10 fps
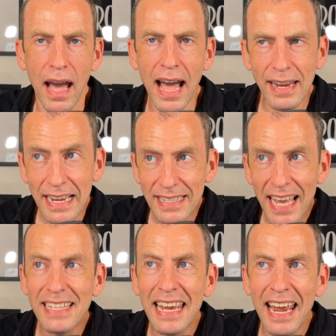And he
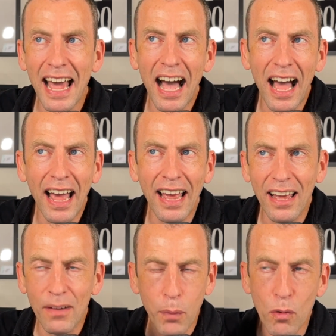says here,
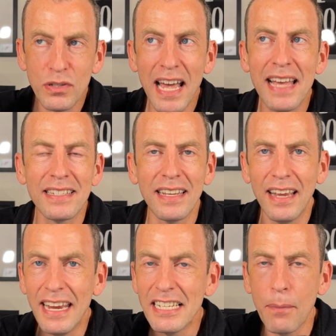Paul says
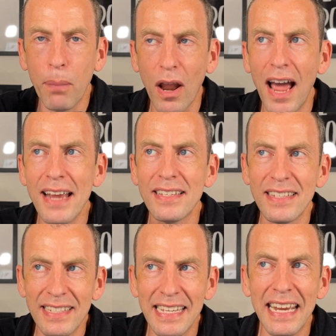he supplies
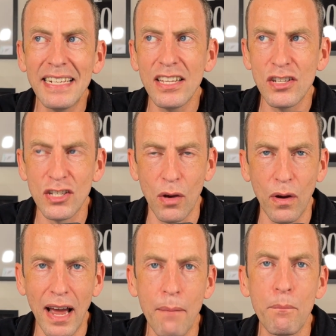seed to the
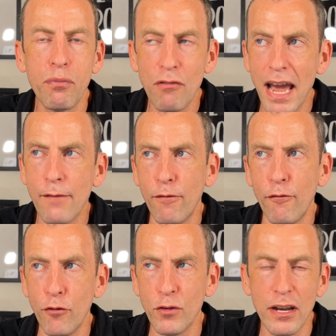sower and bread for
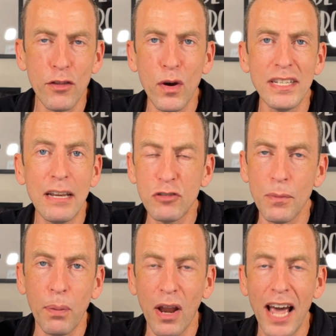food. In other words, he will
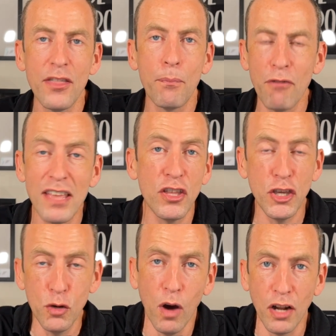supply the bread that
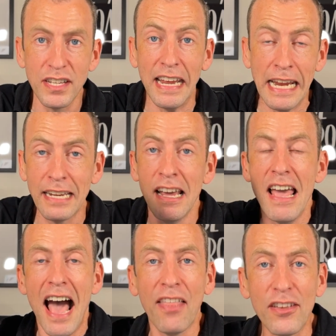you are to eat
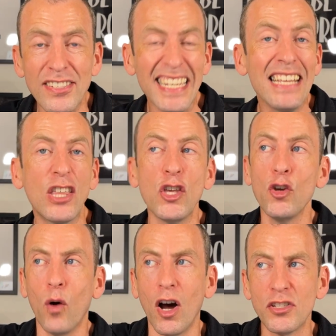and the seed that
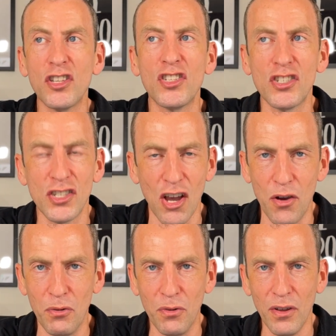you are to
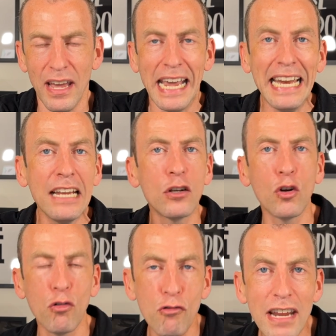sow. He'll
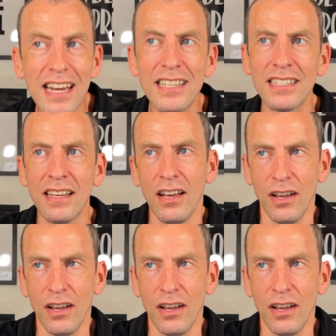increase